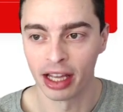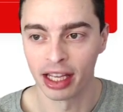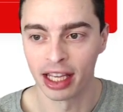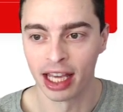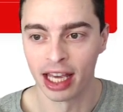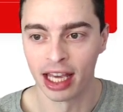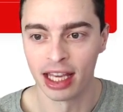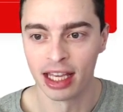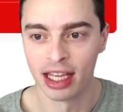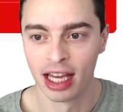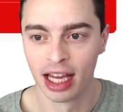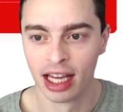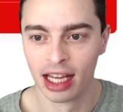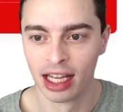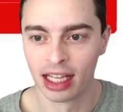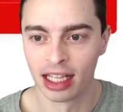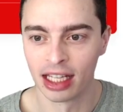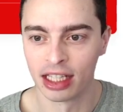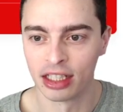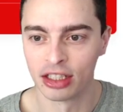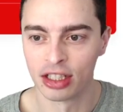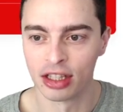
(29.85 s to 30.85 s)
key
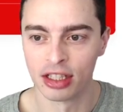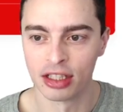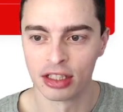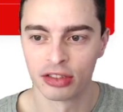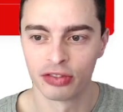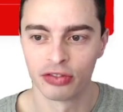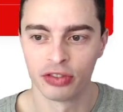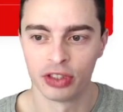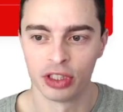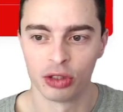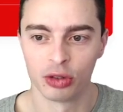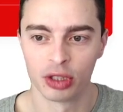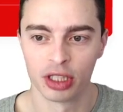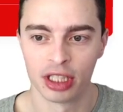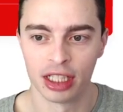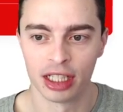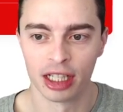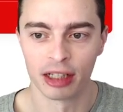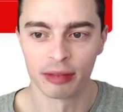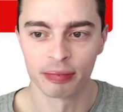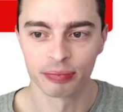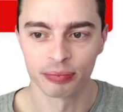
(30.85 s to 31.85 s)
into this field here.